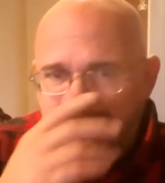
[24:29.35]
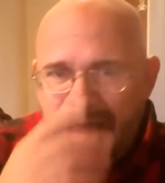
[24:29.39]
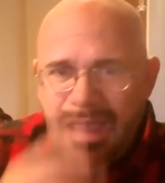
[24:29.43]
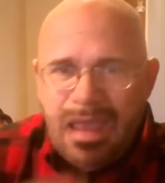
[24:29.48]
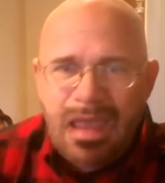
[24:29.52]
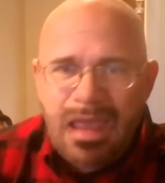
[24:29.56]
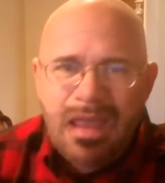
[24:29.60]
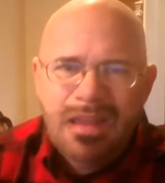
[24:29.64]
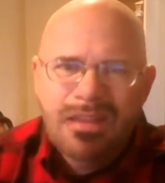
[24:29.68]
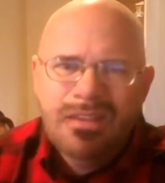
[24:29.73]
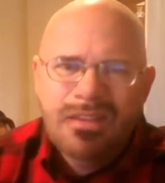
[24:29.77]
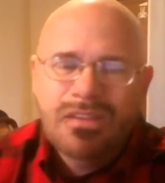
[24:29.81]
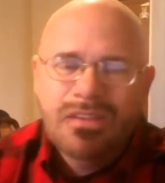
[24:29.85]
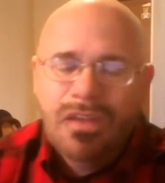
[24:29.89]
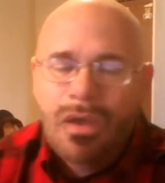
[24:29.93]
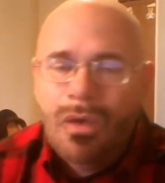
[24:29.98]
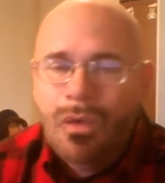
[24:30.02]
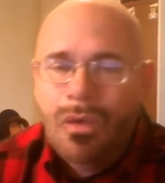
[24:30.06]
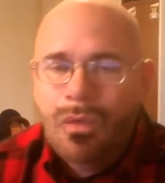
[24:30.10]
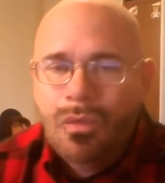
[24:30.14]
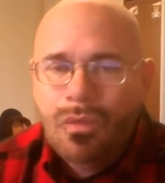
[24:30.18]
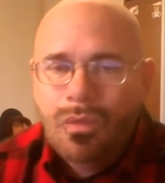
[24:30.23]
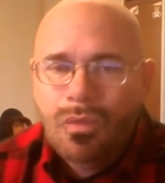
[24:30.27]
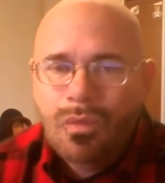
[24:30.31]
And
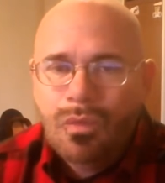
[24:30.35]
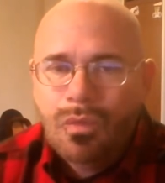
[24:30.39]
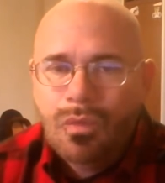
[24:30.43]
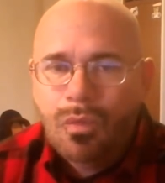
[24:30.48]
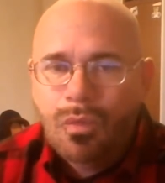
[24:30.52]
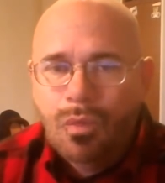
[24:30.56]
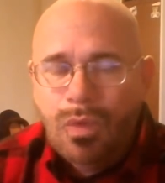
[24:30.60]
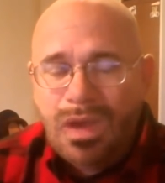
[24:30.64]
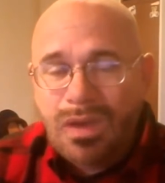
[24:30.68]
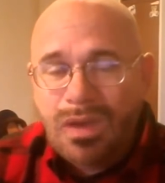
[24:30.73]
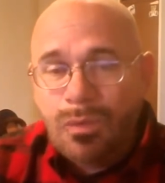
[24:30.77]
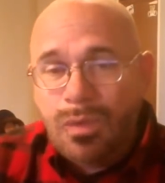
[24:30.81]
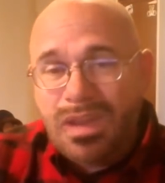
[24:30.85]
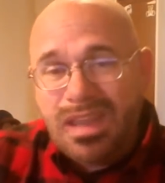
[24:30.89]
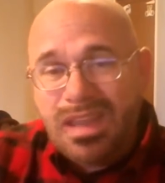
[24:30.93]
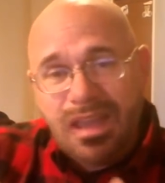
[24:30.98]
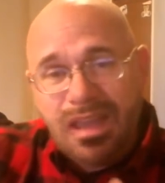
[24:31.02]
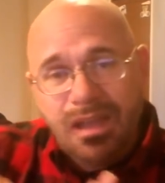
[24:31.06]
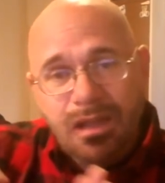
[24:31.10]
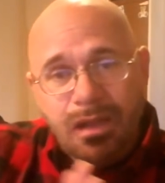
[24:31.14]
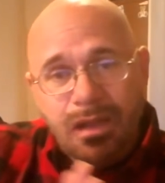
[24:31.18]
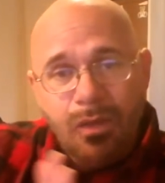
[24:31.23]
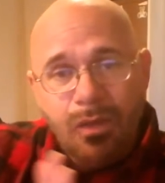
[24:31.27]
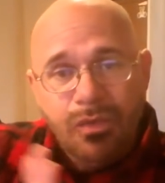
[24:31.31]
so when we
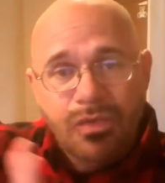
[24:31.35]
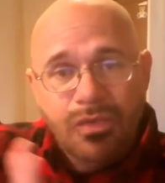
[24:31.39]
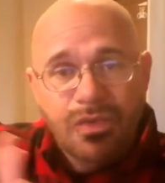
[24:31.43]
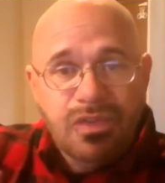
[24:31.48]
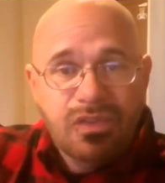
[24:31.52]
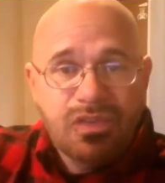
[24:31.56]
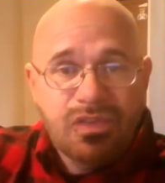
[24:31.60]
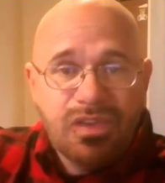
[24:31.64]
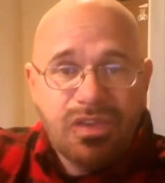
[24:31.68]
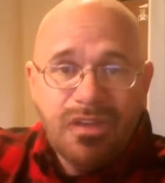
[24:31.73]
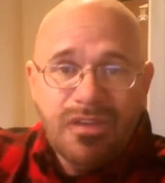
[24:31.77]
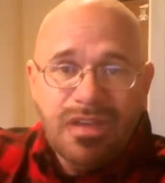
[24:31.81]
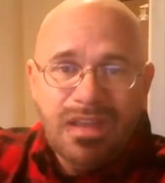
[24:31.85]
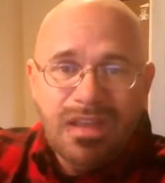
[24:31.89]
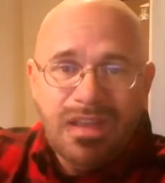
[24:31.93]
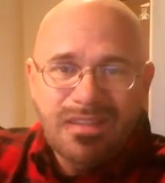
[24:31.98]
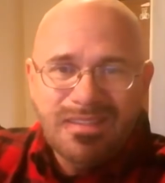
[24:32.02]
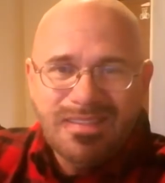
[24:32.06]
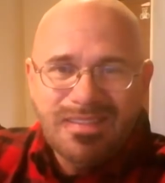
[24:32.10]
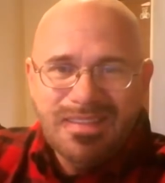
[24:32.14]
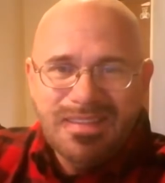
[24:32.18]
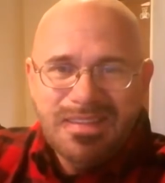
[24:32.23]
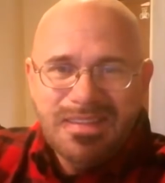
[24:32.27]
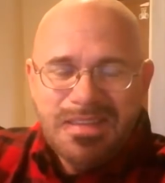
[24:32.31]
get closer to
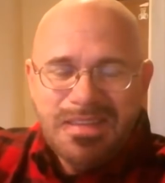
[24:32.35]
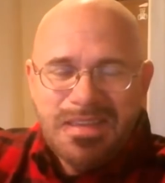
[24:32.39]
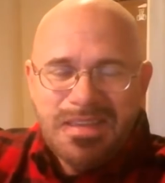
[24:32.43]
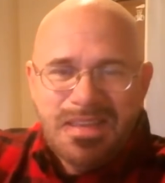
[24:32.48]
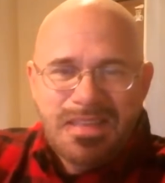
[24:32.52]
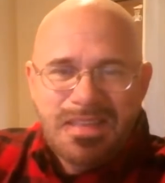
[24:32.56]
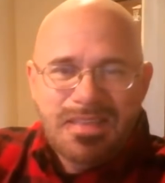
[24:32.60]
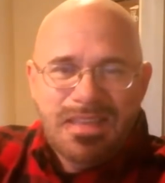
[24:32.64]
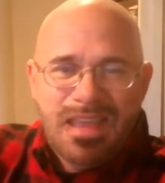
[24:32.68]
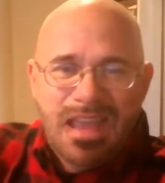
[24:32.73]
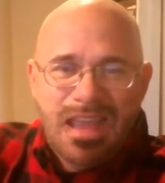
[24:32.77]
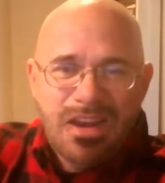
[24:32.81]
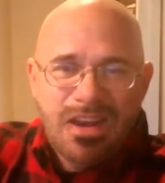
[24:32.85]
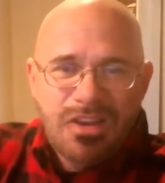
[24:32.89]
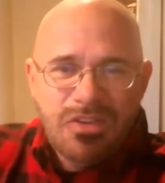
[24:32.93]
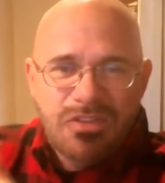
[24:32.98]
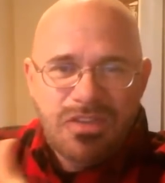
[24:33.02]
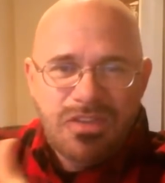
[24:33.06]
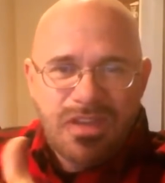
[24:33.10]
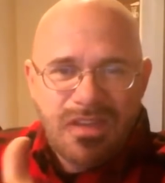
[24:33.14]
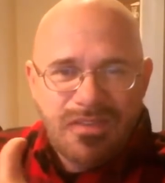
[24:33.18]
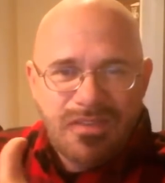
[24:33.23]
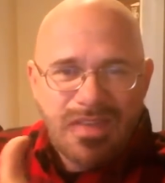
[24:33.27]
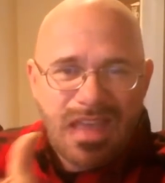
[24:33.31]
Sirius, the
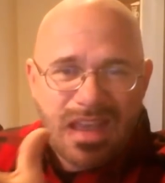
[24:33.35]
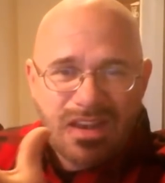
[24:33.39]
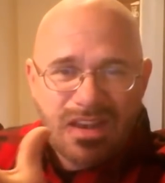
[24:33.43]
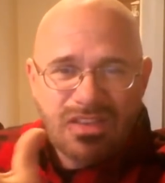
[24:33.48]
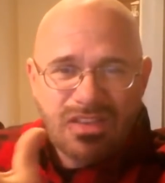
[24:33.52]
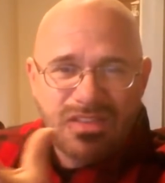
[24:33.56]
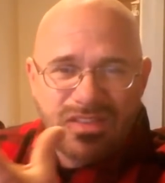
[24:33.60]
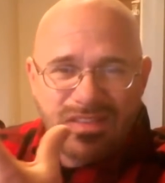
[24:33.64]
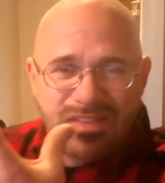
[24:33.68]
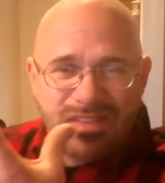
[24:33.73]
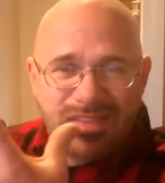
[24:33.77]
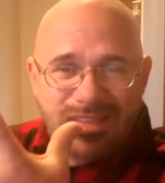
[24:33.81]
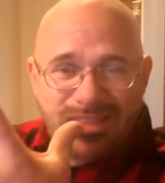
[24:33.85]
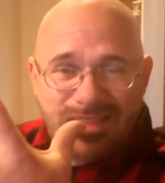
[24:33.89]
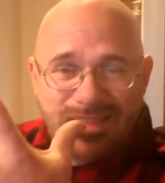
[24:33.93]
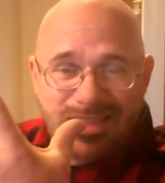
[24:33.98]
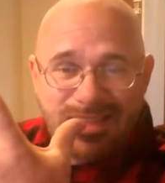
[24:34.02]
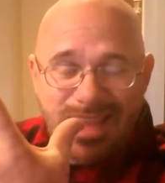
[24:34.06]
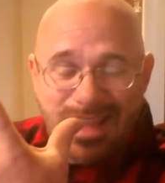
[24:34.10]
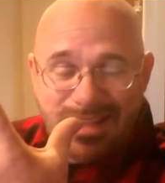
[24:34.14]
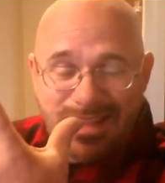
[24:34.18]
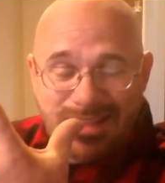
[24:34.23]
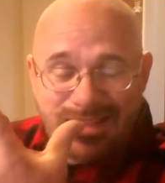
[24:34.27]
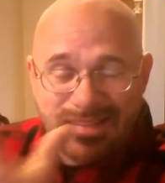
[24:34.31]
energy of
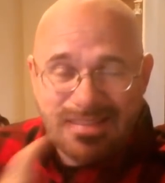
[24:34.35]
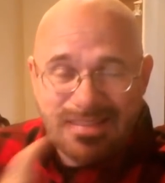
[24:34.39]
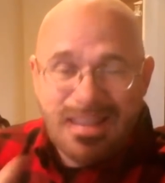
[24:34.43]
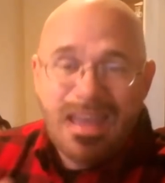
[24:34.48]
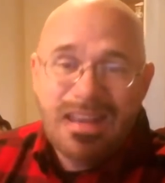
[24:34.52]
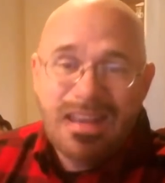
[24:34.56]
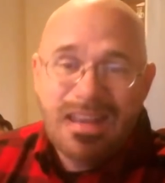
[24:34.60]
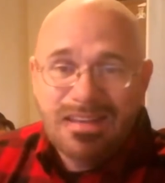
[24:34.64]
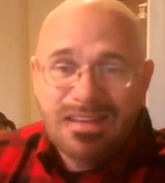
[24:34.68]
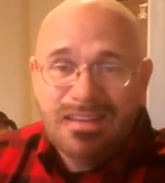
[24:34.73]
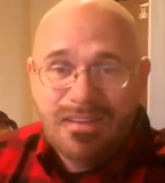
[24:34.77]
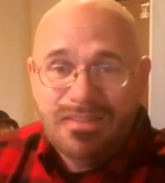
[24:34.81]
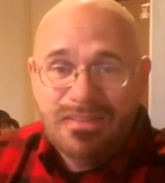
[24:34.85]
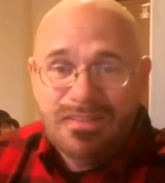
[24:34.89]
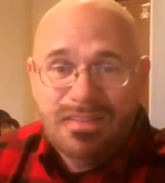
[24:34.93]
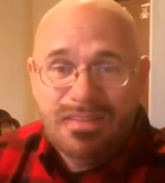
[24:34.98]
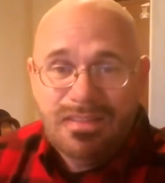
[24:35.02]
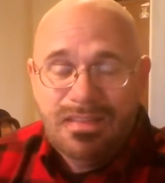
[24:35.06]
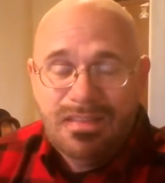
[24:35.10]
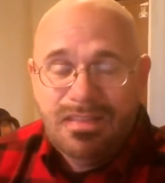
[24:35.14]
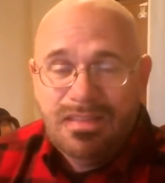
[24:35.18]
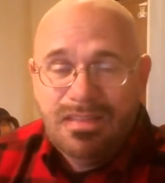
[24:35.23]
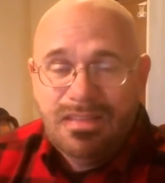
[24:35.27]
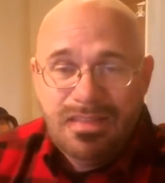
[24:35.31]
that sun,
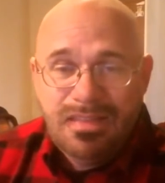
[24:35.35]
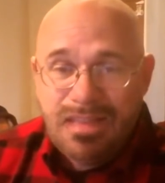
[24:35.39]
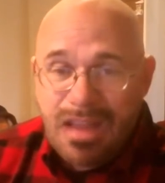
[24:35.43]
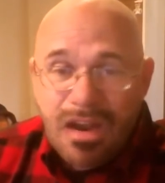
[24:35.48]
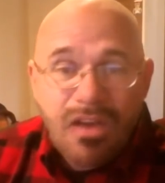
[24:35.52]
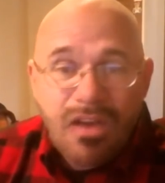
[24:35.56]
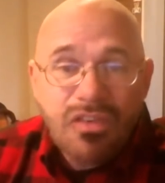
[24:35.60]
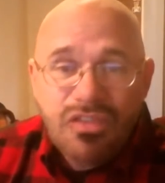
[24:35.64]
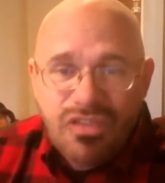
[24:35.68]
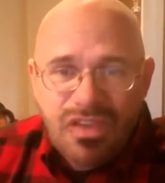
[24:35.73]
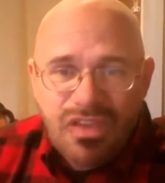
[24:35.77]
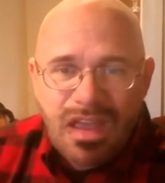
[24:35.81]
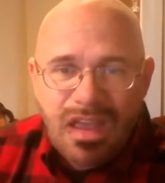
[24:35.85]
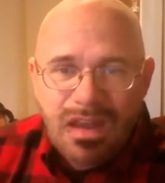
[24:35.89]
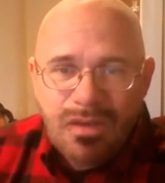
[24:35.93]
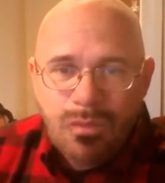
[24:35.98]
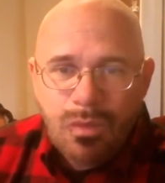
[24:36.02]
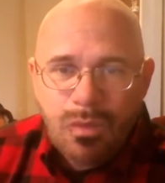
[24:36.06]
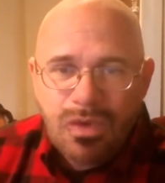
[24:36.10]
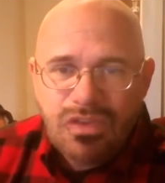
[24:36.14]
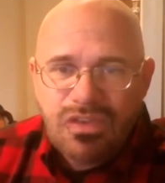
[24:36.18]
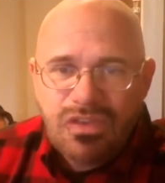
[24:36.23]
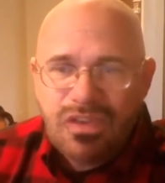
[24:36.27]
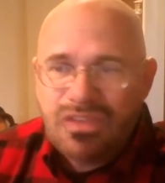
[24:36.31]
their sun,
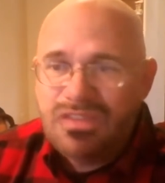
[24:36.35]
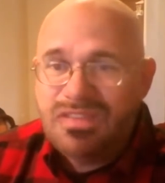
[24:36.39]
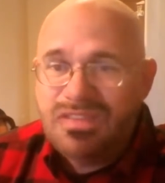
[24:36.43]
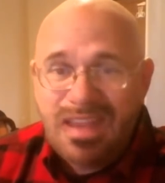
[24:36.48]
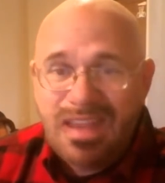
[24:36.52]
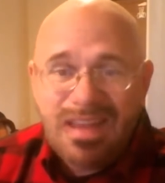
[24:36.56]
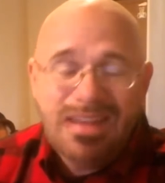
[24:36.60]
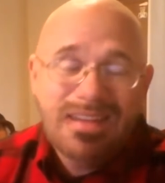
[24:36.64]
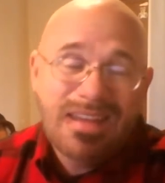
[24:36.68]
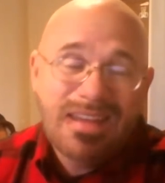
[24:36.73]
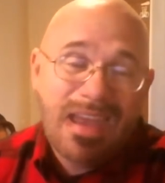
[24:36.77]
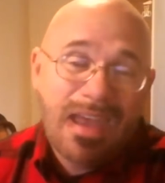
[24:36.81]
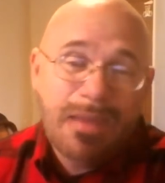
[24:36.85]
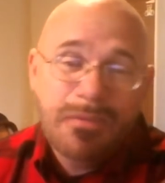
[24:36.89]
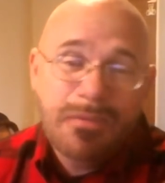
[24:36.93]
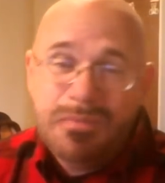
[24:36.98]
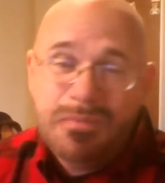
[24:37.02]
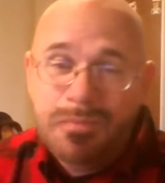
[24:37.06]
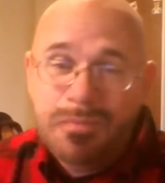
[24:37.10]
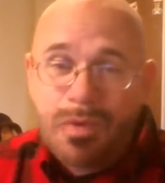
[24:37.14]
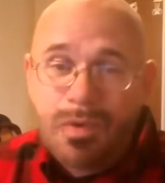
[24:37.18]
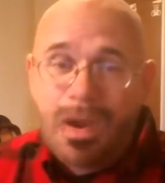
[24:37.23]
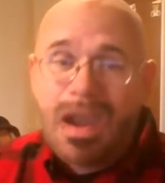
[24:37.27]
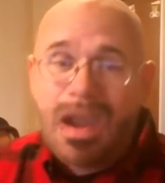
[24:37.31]
which is 10 times
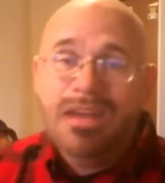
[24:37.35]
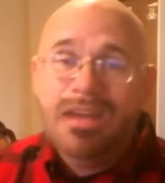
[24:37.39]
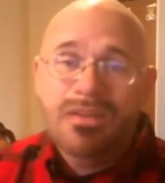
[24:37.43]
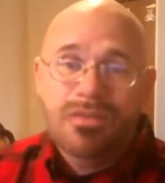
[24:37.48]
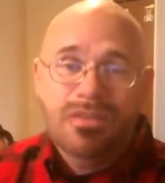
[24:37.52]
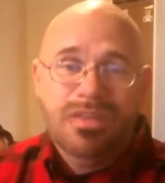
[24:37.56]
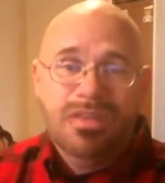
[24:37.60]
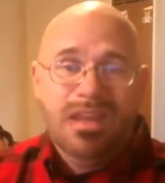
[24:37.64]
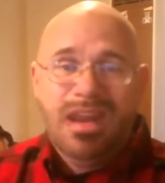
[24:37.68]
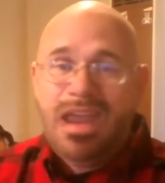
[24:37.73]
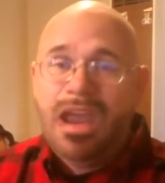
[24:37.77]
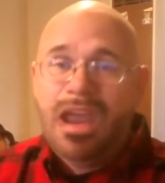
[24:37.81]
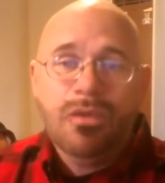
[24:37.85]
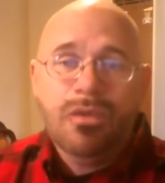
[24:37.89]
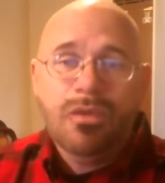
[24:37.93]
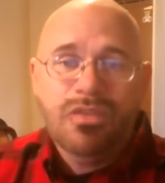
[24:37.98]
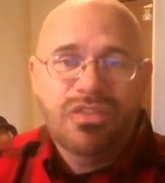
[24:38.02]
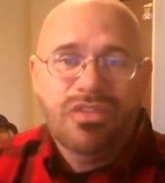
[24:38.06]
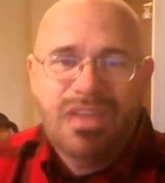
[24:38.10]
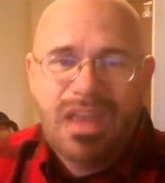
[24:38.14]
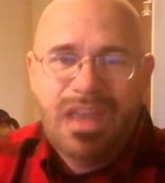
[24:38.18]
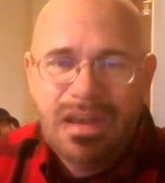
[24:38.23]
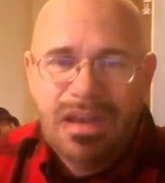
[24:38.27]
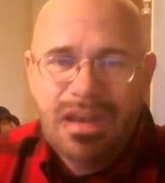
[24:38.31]
brighter than our
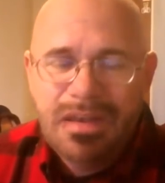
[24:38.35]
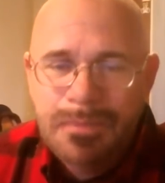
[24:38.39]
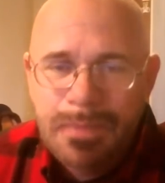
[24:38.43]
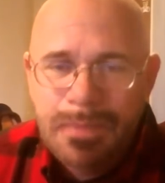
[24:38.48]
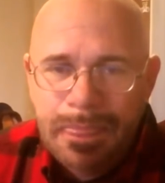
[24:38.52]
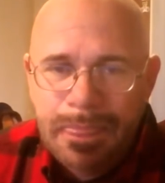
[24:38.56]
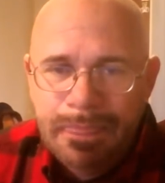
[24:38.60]
sun,